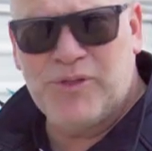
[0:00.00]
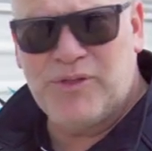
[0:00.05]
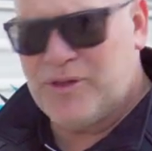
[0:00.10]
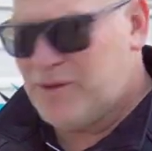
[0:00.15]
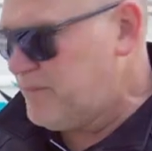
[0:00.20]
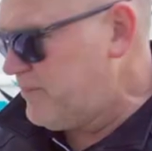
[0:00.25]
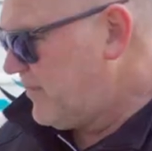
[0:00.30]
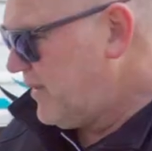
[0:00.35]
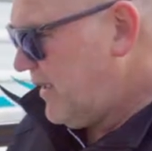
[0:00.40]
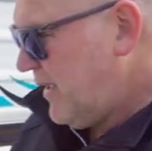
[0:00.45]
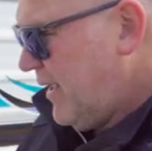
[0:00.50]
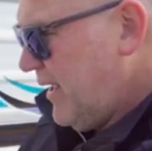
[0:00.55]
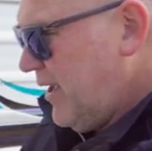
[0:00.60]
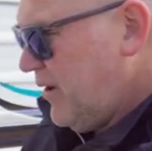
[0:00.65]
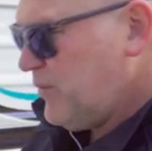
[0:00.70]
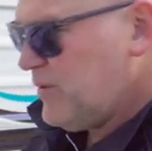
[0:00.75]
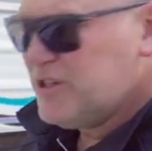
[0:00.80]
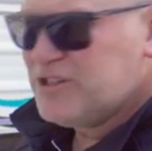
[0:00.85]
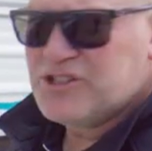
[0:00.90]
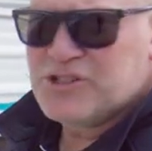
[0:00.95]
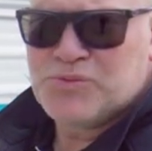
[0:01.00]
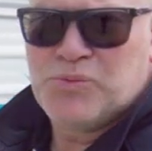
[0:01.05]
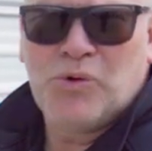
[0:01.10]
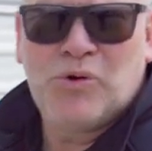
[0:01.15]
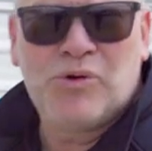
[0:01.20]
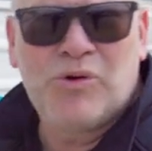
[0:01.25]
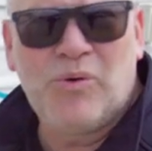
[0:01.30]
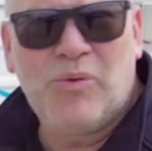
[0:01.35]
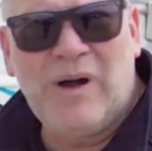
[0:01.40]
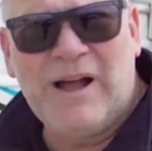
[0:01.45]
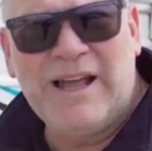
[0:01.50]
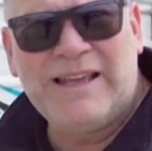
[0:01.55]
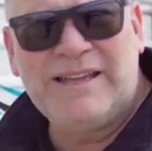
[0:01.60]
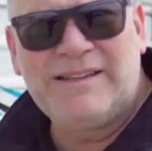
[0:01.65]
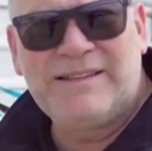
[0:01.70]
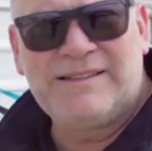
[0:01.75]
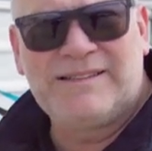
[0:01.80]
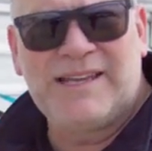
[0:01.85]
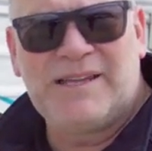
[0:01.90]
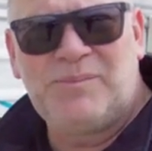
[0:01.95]
of them, and we can just walk away.
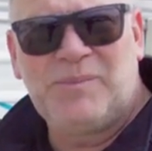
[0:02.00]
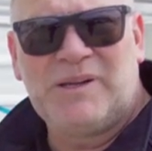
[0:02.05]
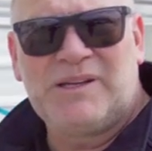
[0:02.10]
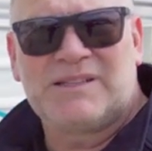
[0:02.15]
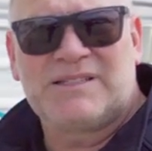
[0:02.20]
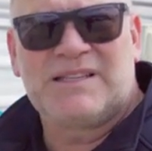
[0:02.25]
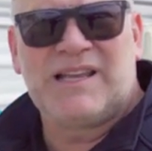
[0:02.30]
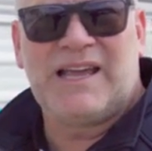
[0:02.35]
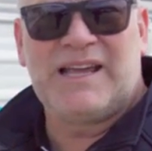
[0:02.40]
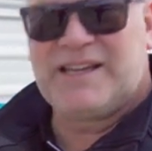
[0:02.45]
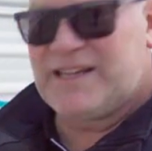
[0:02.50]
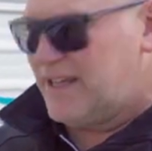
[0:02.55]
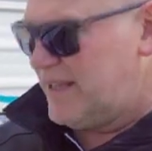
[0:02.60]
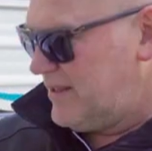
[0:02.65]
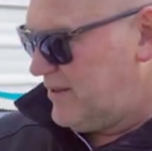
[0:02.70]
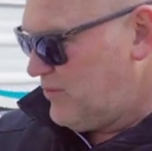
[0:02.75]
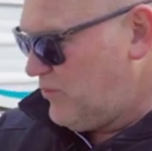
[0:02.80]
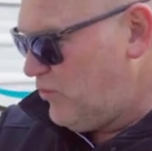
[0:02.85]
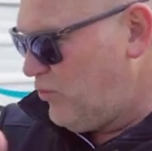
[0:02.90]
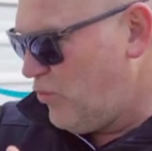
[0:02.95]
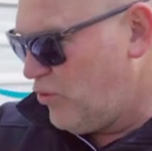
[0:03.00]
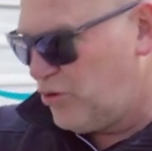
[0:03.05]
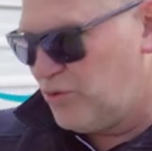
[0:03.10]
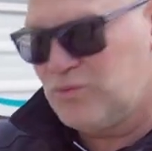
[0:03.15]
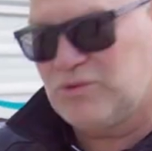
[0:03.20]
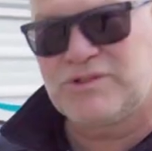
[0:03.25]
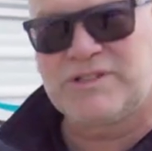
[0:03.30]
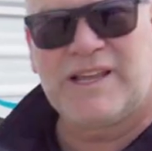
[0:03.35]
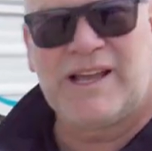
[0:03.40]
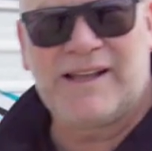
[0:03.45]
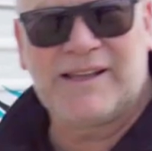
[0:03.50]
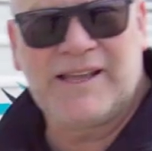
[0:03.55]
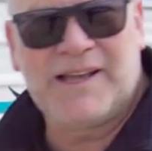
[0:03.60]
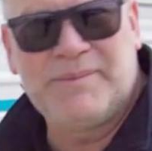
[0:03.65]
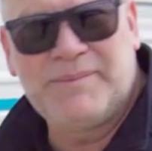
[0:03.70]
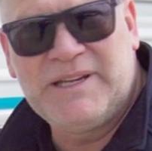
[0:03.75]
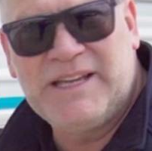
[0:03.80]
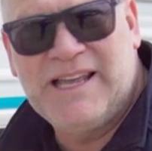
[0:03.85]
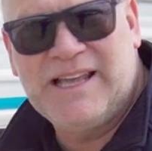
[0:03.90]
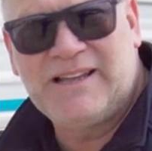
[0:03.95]
10 minutes later, water will start
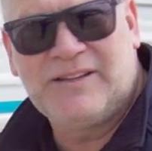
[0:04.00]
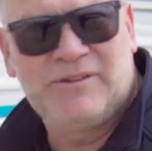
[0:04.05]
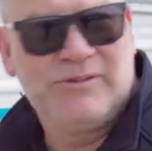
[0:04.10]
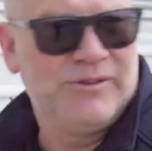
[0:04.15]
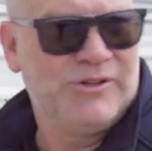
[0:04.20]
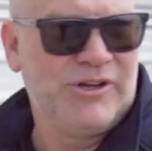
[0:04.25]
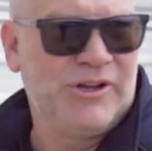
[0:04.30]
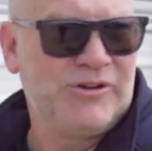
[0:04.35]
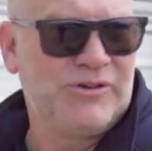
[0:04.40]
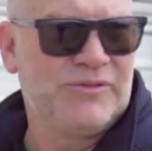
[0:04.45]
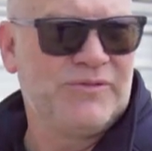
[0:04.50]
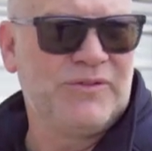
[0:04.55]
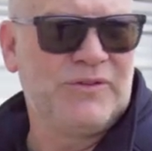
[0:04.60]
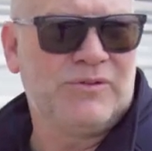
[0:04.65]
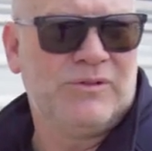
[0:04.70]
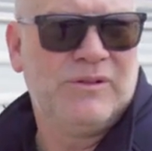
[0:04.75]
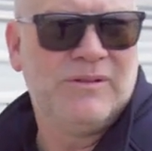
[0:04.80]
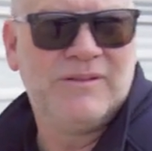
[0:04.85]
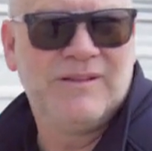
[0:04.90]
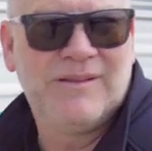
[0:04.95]
coming out, you know you're full.